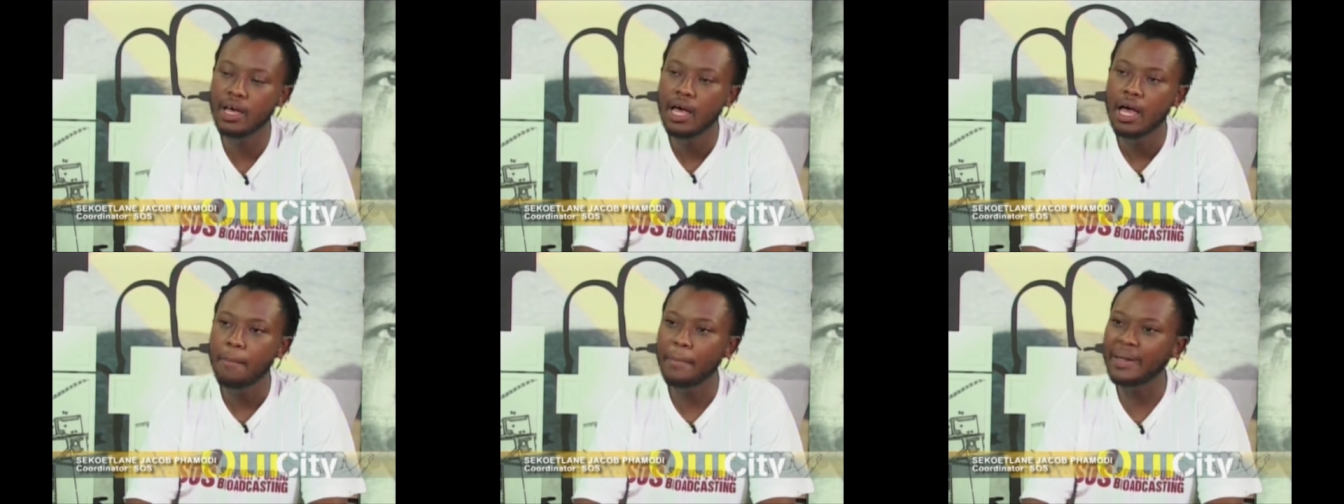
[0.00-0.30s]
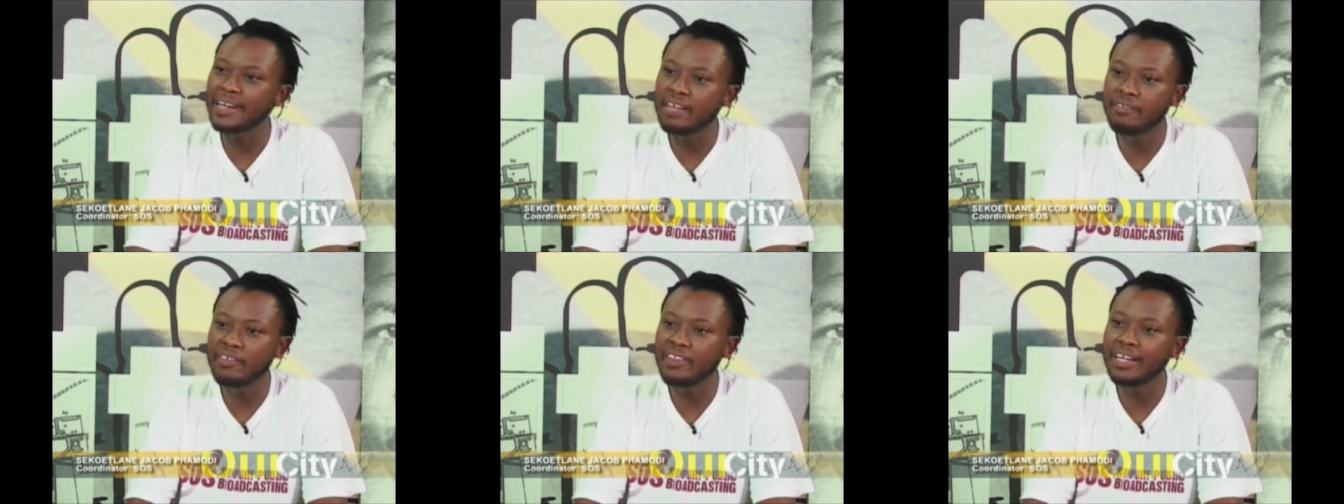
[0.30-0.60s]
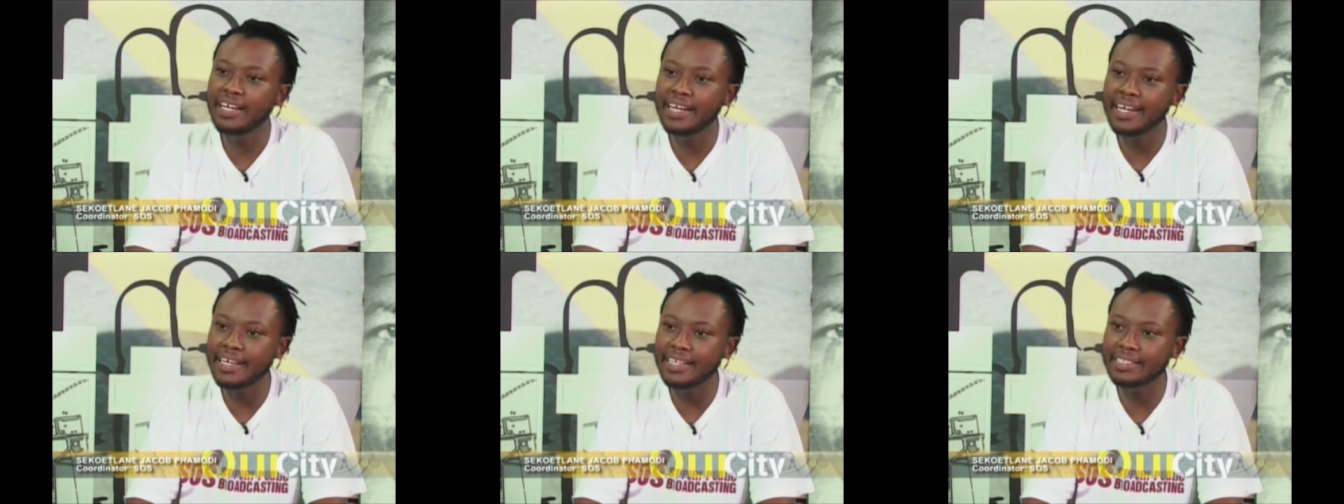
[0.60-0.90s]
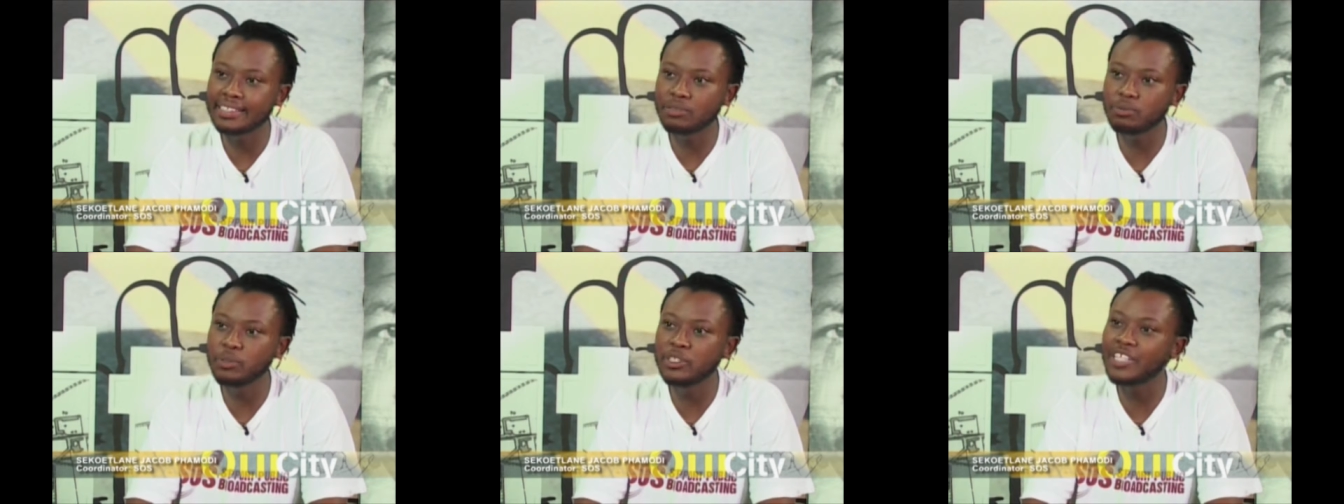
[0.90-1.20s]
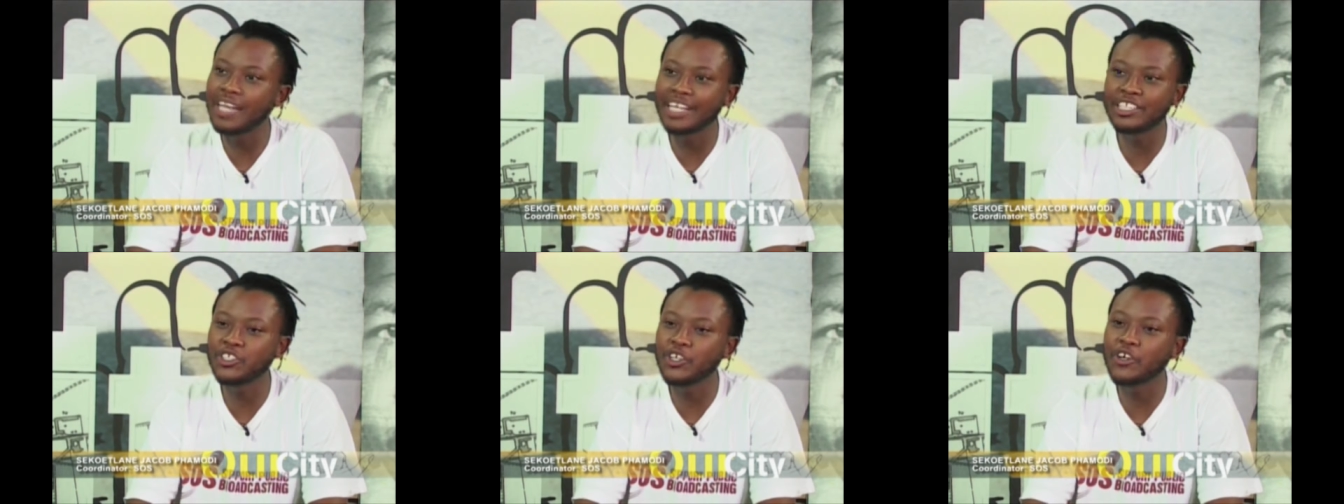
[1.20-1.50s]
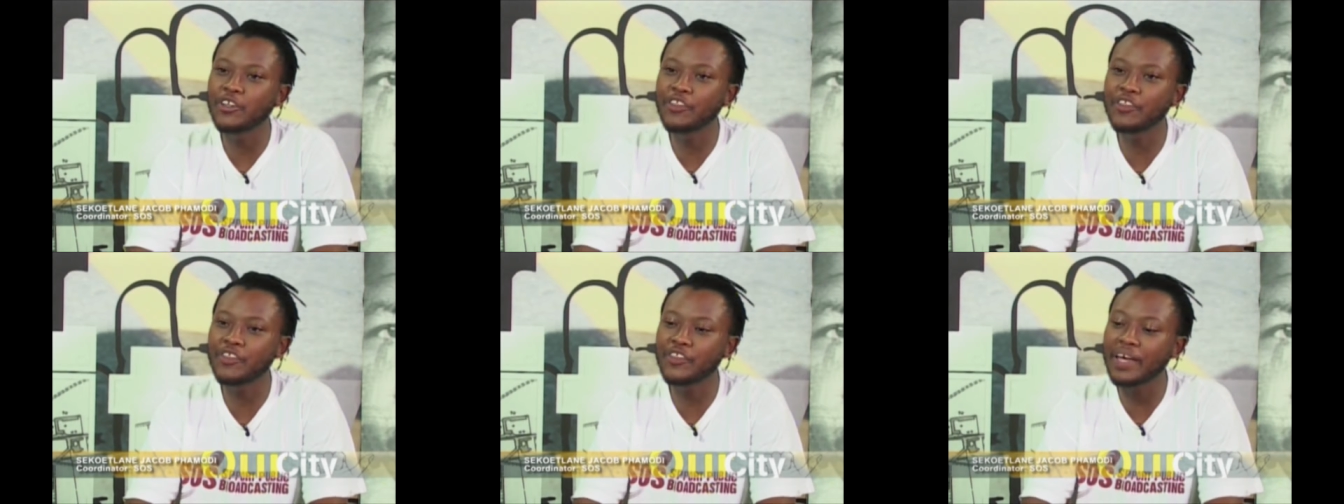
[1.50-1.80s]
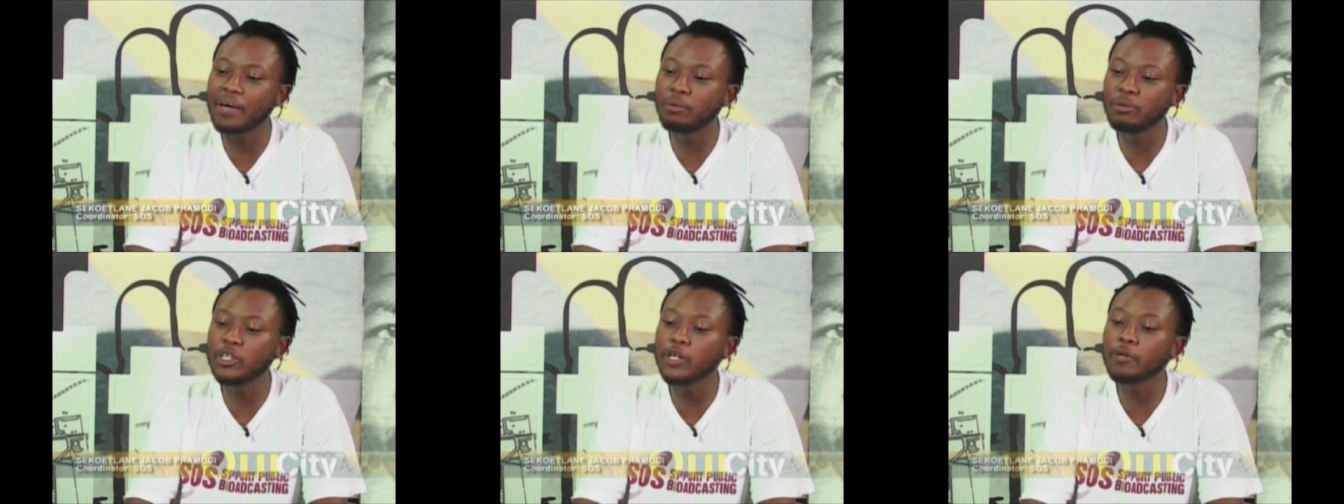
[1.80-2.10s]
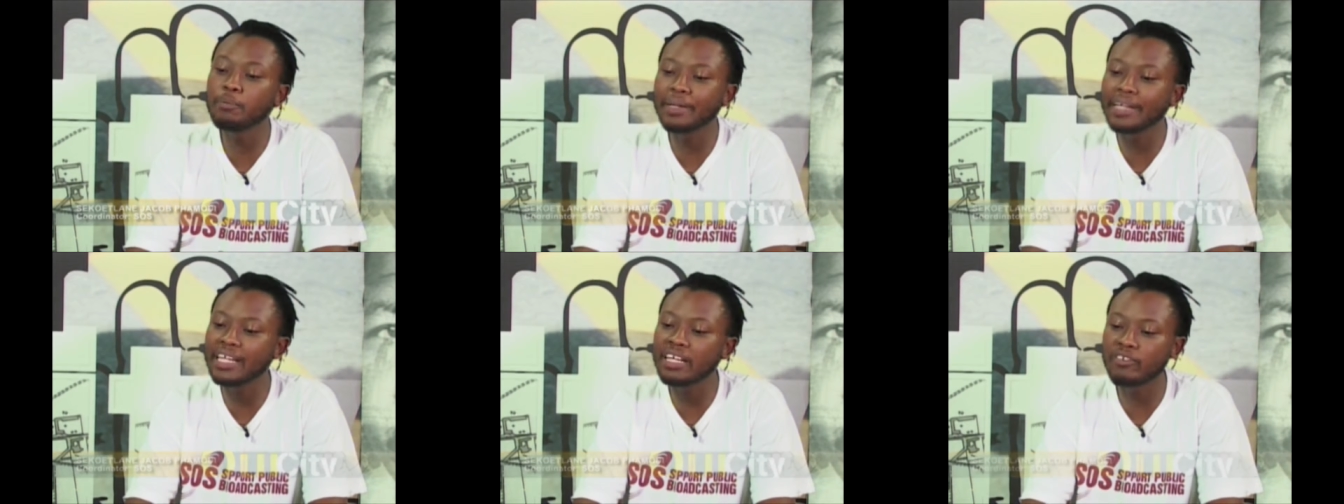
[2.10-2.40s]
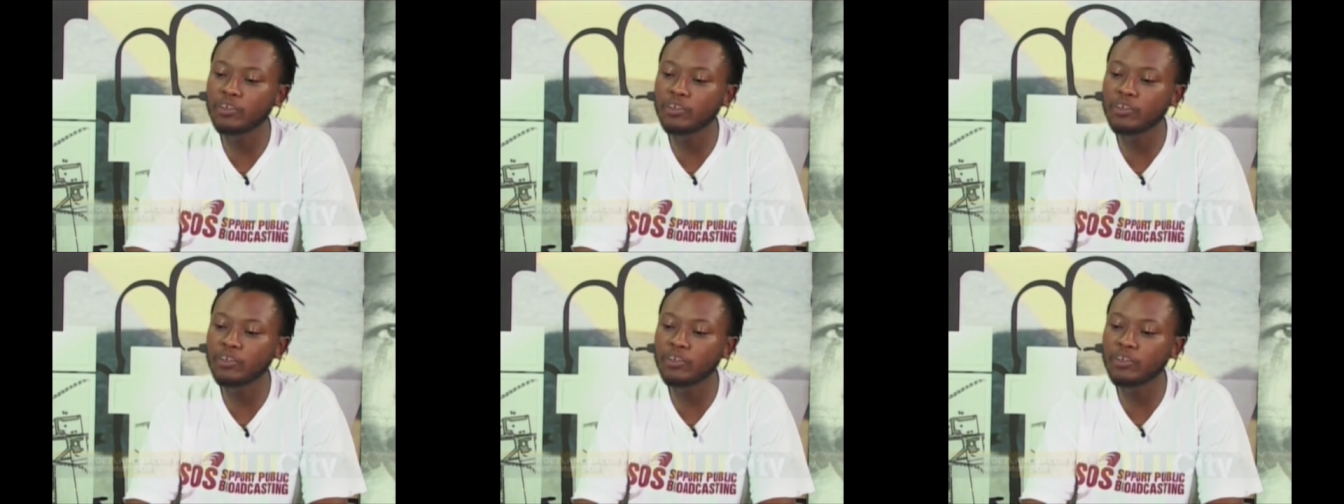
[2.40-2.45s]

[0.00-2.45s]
but nevertheless, we don't believe